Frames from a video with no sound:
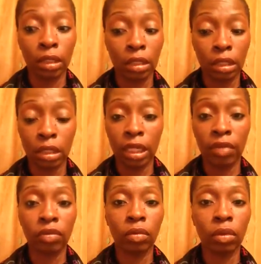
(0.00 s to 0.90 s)
is that they
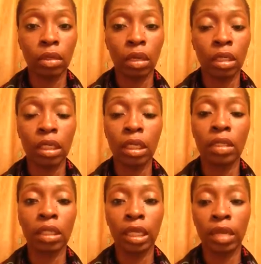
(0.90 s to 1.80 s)
have to work on it,
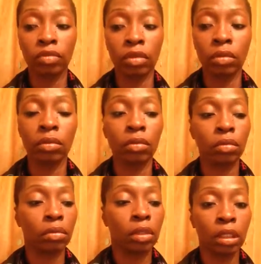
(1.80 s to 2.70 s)
and they have to
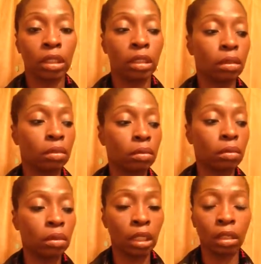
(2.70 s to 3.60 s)
really
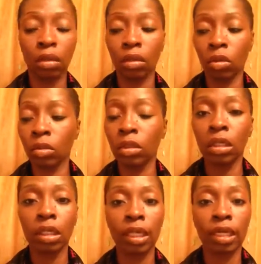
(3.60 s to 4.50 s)
take a global
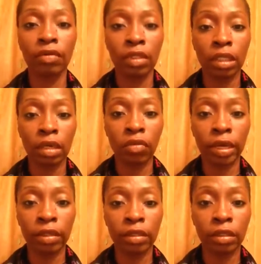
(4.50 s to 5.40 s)
look at everything
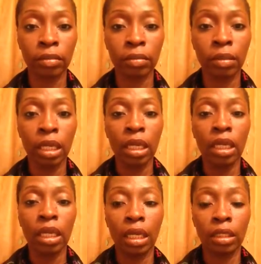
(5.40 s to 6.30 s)
around them
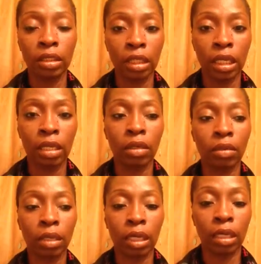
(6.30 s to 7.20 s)
and say,
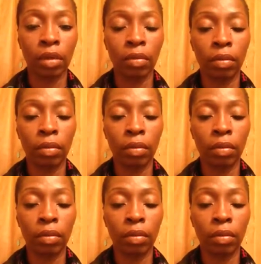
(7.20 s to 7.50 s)
okay,